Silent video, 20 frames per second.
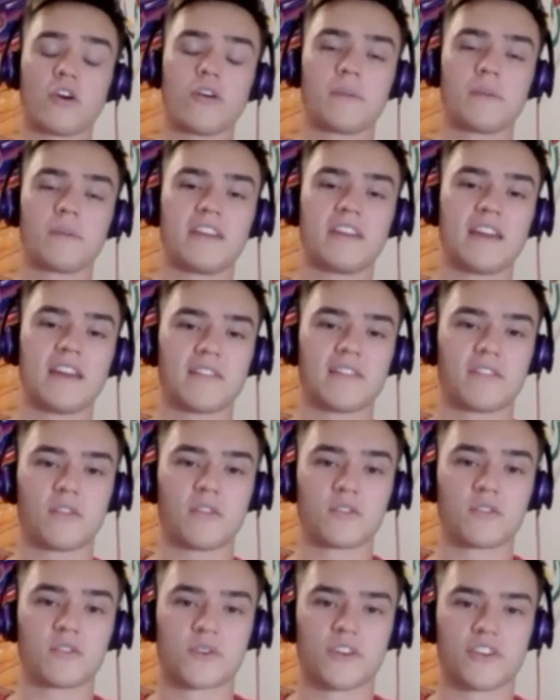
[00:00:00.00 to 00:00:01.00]
I mean,
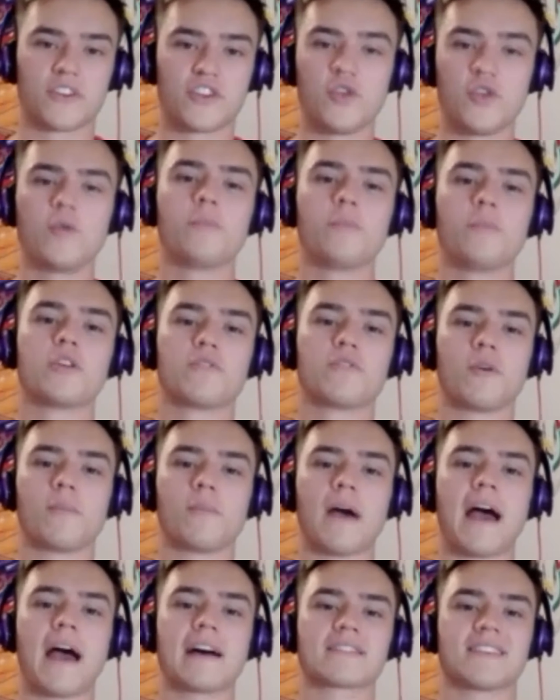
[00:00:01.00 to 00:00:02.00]
those were 2 beautiful
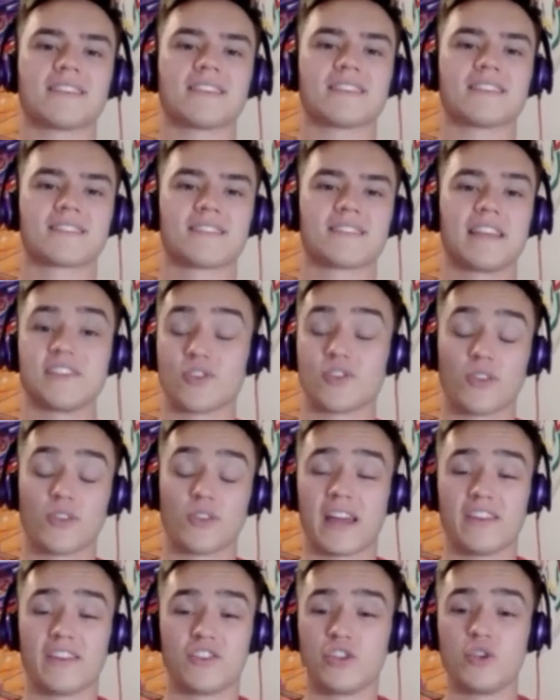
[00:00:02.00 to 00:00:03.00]
passes, he's only
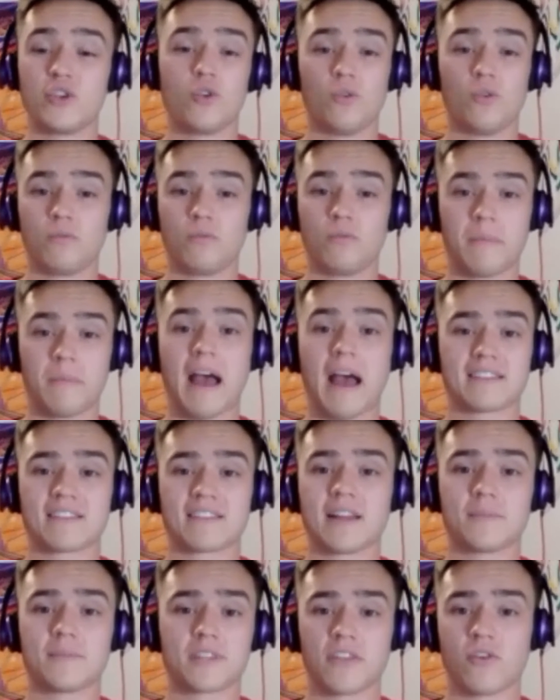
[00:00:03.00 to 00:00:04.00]
had 2 pass
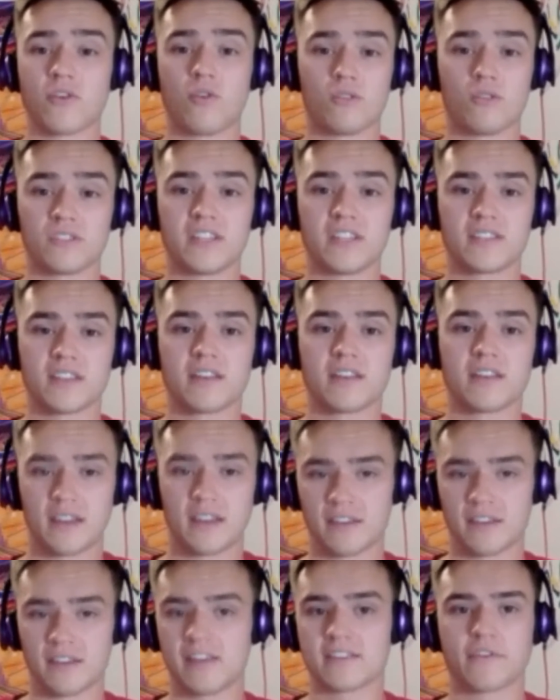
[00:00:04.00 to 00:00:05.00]
attempts on the whole season,
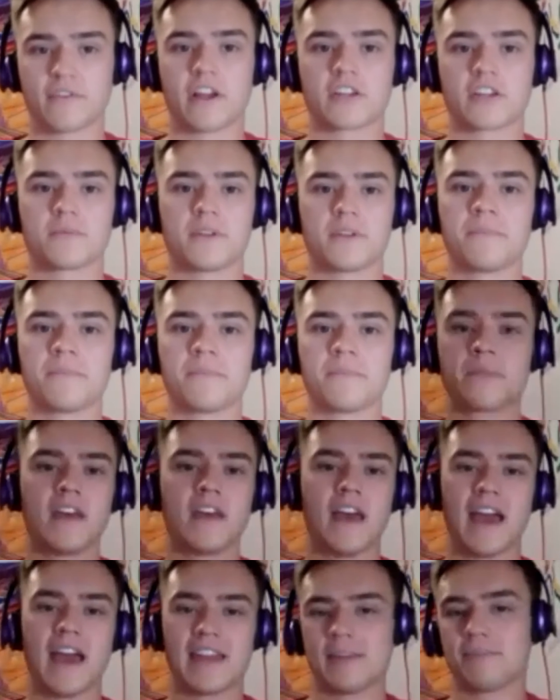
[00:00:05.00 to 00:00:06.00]
and he's a freshman.
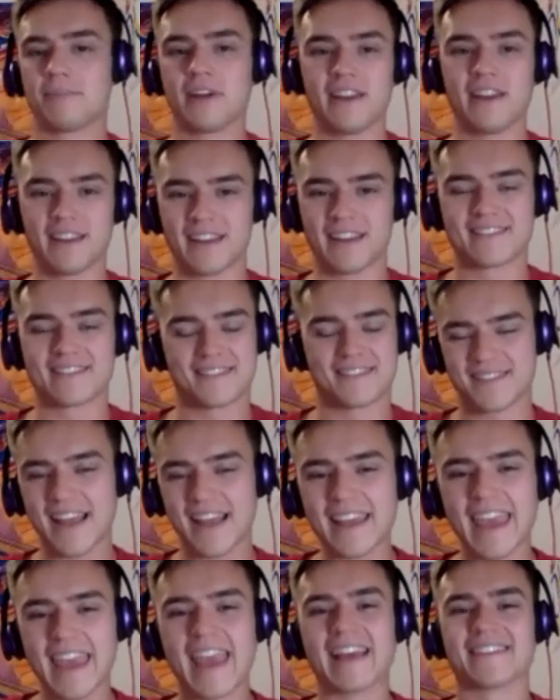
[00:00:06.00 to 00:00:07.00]
And he played against
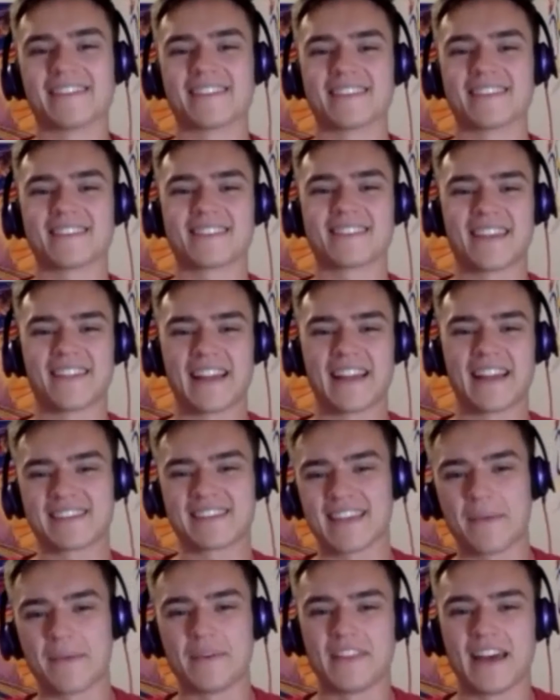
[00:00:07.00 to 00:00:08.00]
Kansas, and
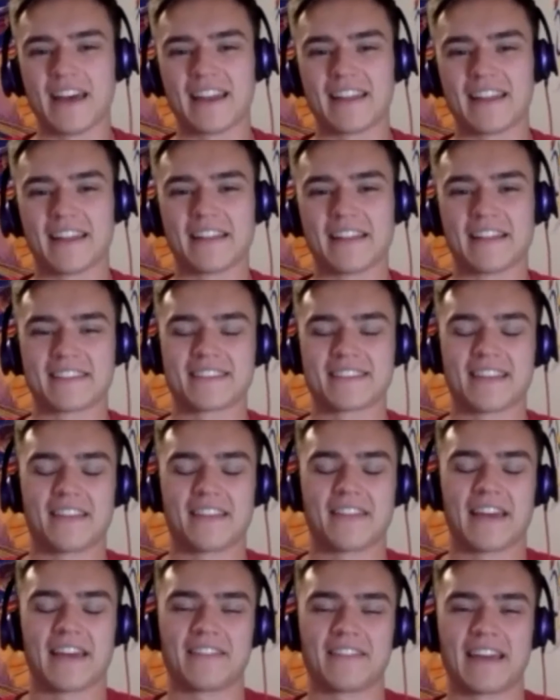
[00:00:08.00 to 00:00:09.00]

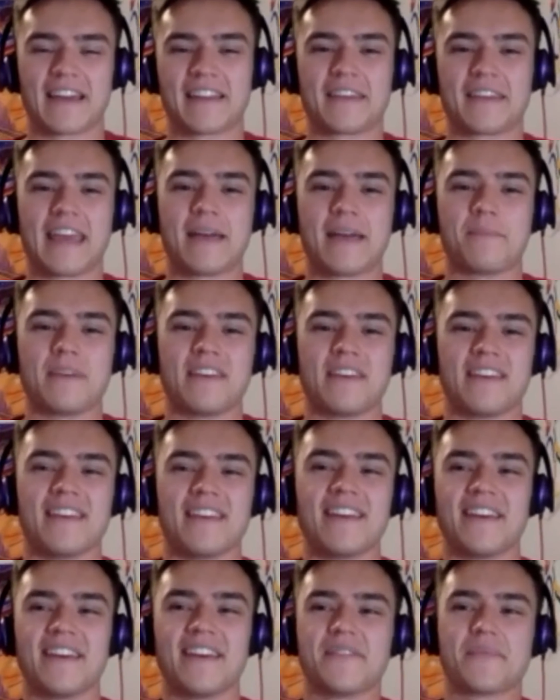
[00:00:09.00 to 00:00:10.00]
that can't be,
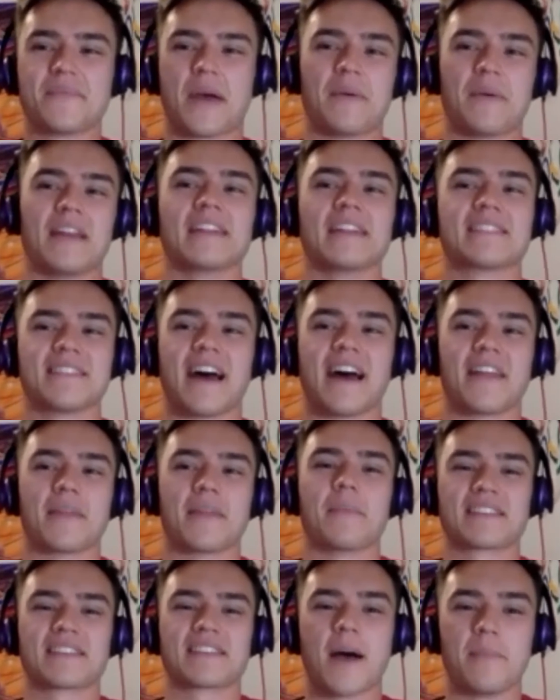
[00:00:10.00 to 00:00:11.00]
I mean, it's not the
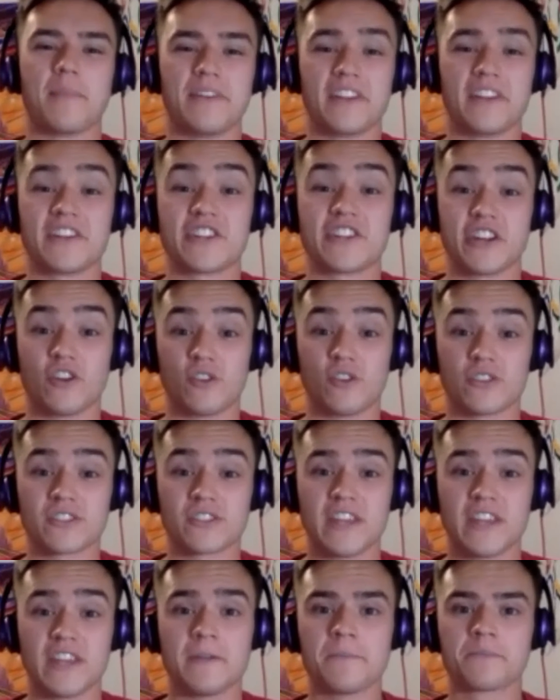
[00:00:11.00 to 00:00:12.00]
best competition he'll
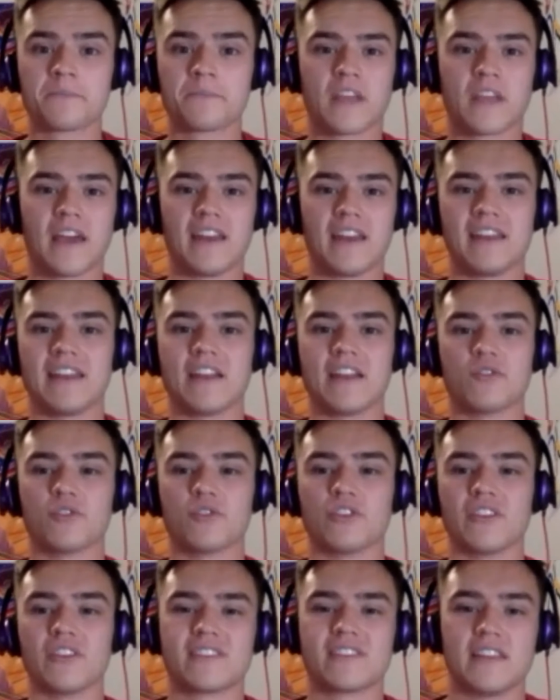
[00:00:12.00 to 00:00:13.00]
see. And he didn't
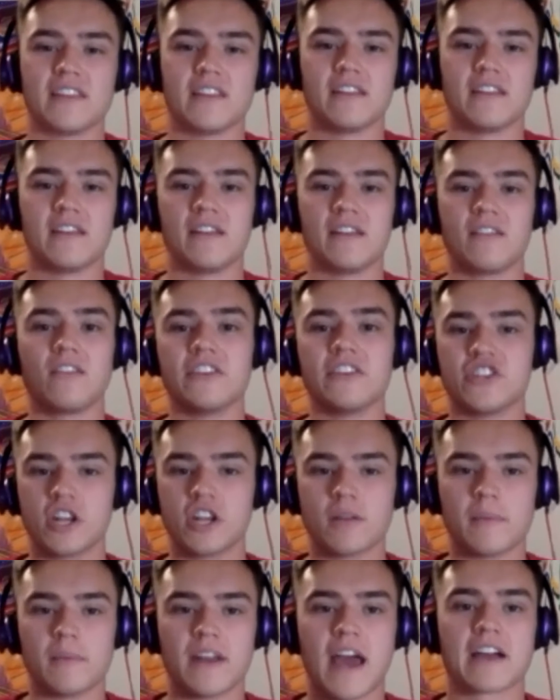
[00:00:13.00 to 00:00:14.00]
really see
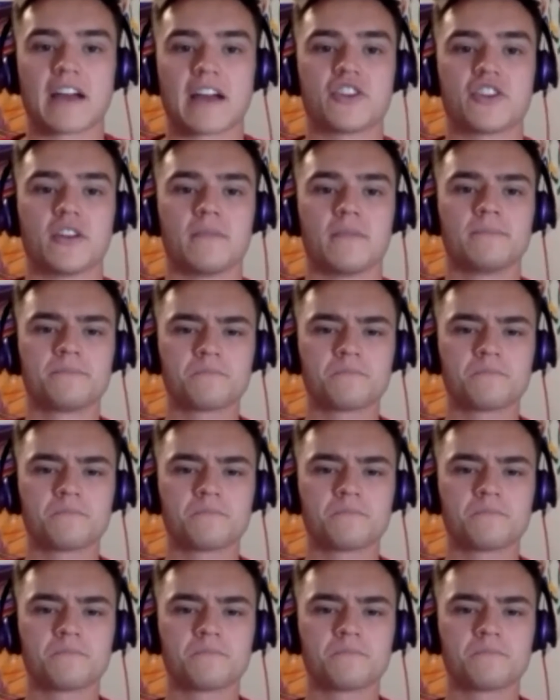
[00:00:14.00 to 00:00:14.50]
legitimate action.